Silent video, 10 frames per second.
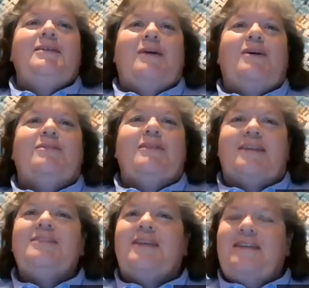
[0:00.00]
Well,
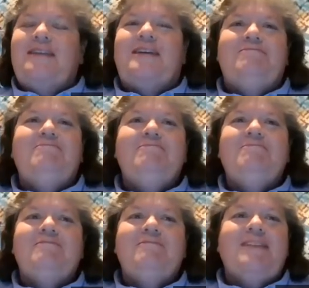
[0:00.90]
yes, they did.
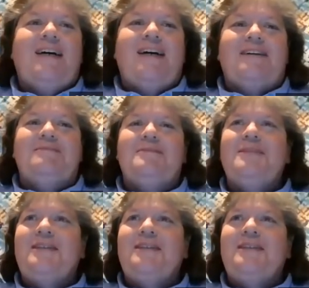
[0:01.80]
The